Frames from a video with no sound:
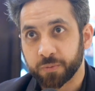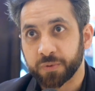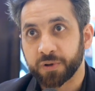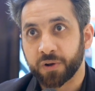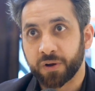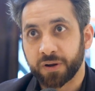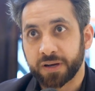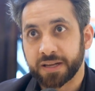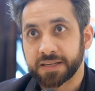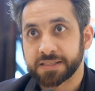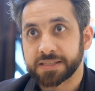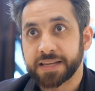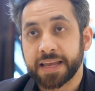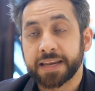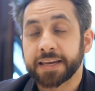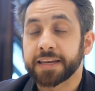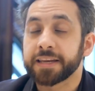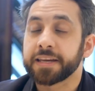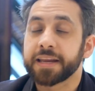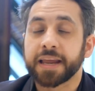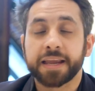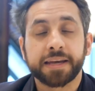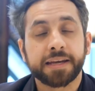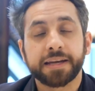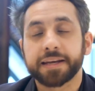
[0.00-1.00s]
be honest.
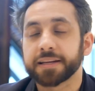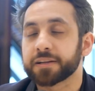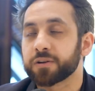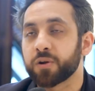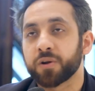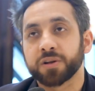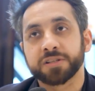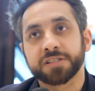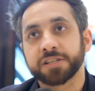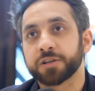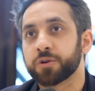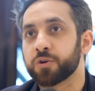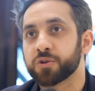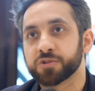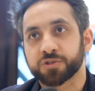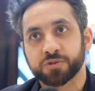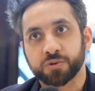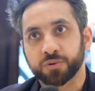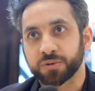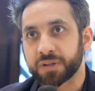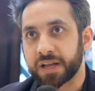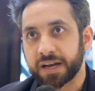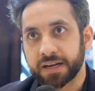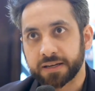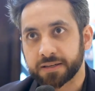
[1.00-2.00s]
Any technology goes
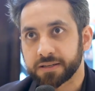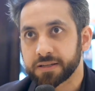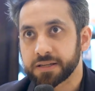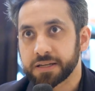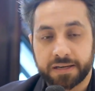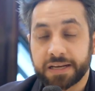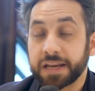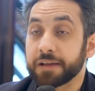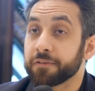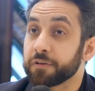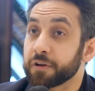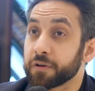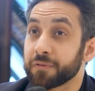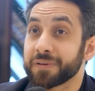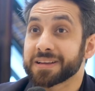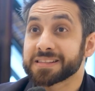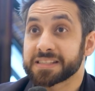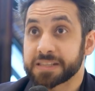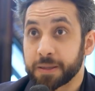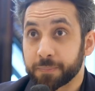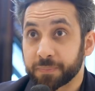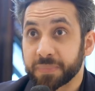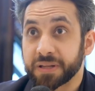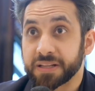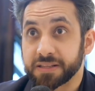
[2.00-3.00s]
through that level of
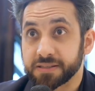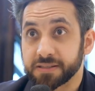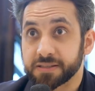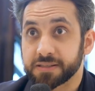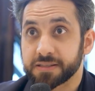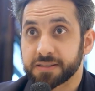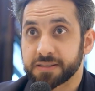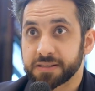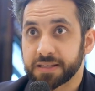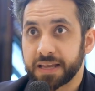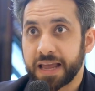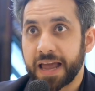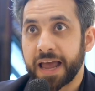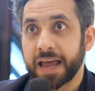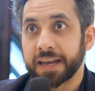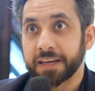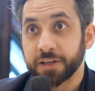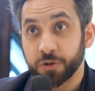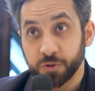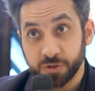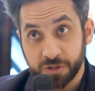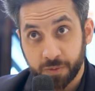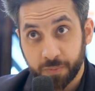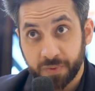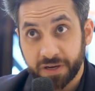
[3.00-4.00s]
acceptance and
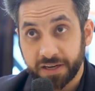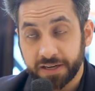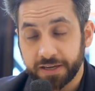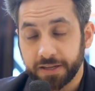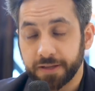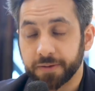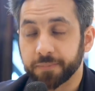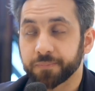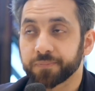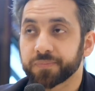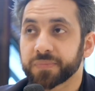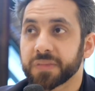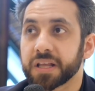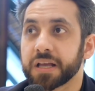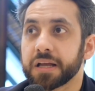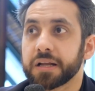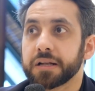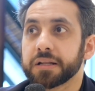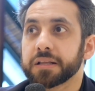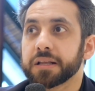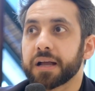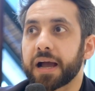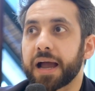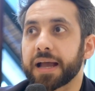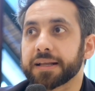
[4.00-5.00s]
usability.
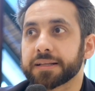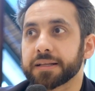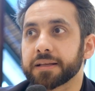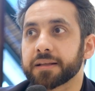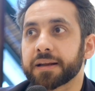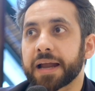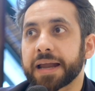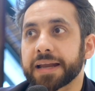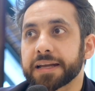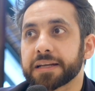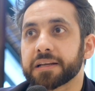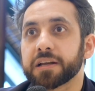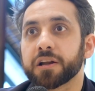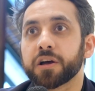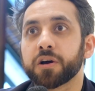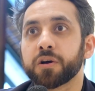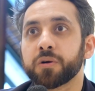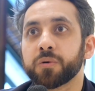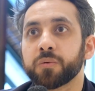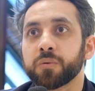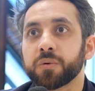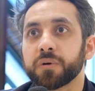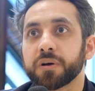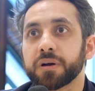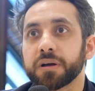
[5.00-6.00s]
I think right
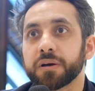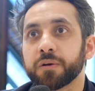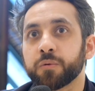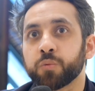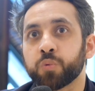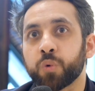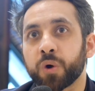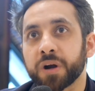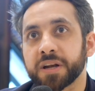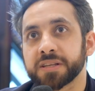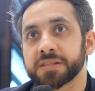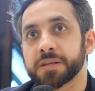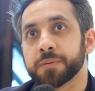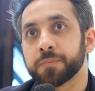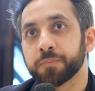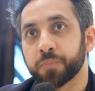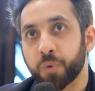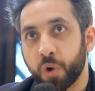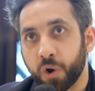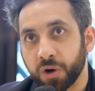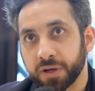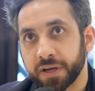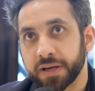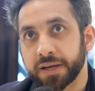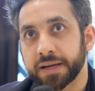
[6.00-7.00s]
now, what is
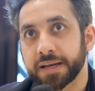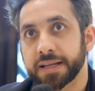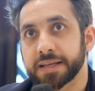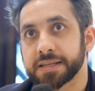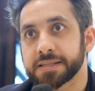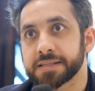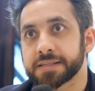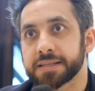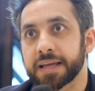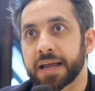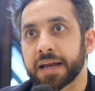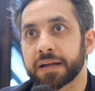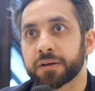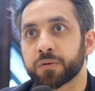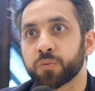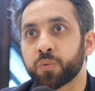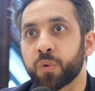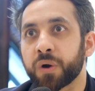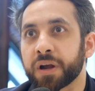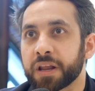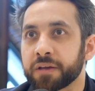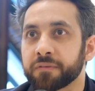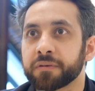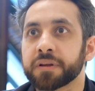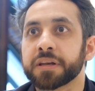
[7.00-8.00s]
important is that
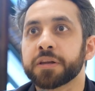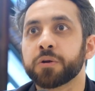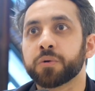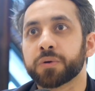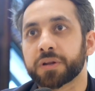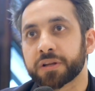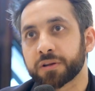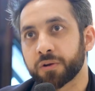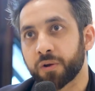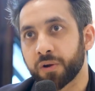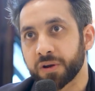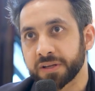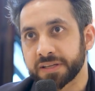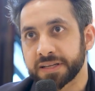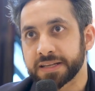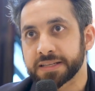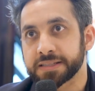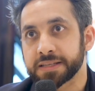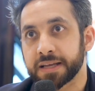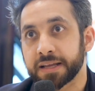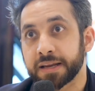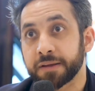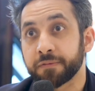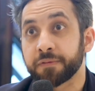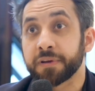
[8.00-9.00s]
whatever new
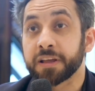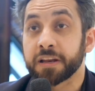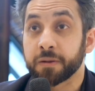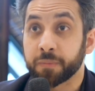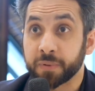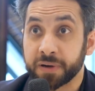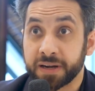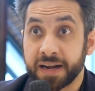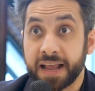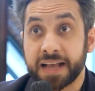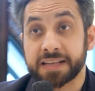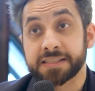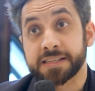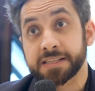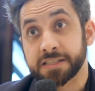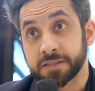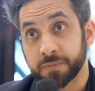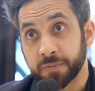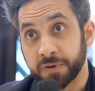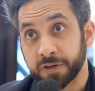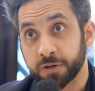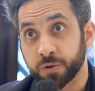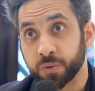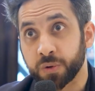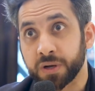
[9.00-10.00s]
technologies are available and
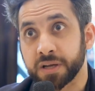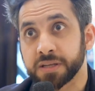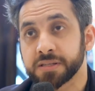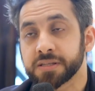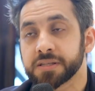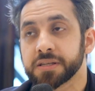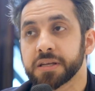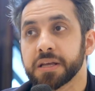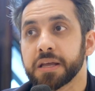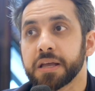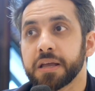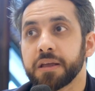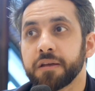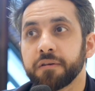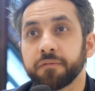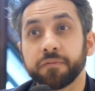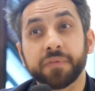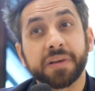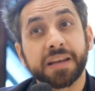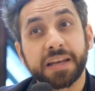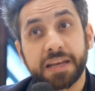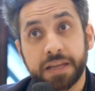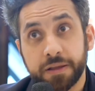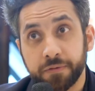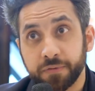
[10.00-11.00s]
accessible to us,
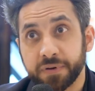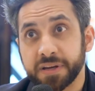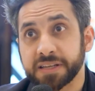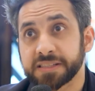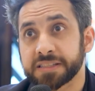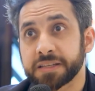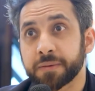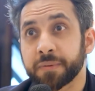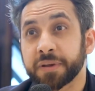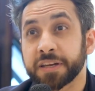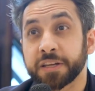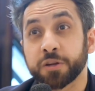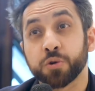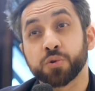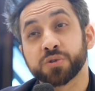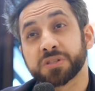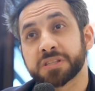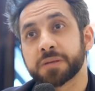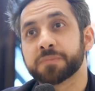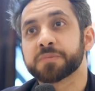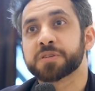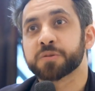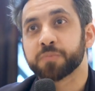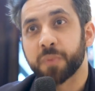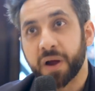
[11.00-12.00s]
we leverage them and use
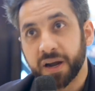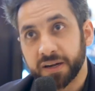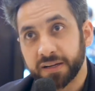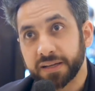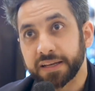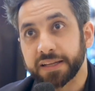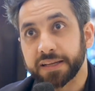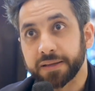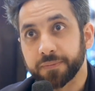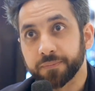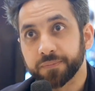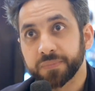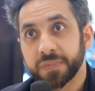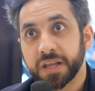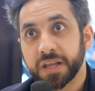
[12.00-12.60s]
them smartly.